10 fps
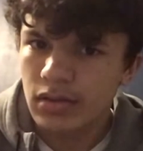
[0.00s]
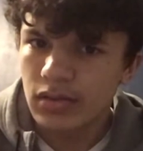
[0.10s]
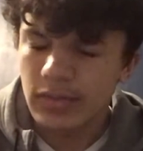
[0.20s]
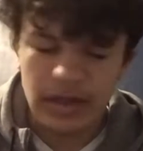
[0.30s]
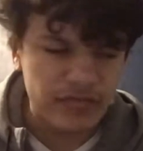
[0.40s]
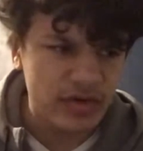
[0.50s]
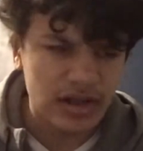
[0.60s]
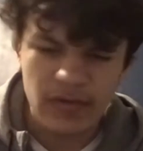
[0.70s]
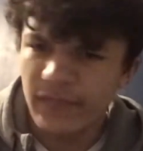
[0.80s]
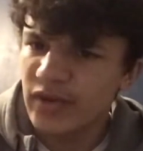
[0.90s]
It really
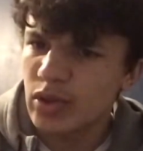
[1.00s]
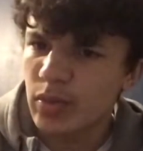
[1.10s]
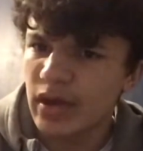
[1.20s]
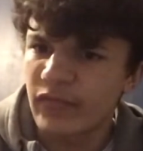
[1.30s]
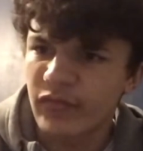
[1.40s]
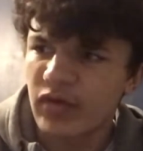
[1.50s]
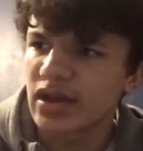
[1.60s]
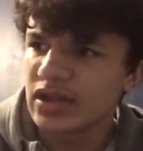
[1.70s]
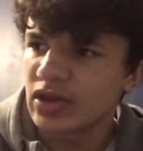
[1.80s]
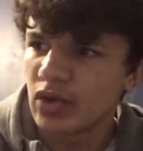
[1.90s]
confuses me. I'm
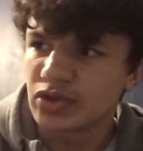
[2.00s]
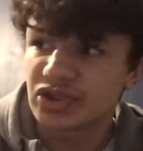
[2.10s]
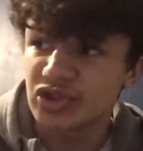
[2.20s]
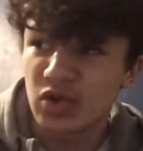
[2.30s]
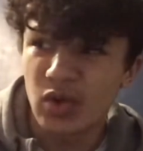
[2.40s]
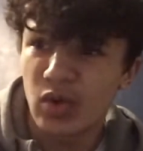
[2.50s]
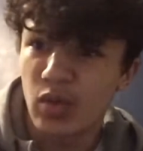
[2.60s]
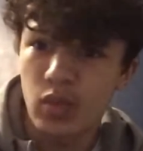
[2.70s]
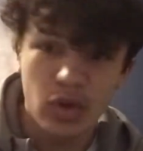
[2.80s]
really not sure what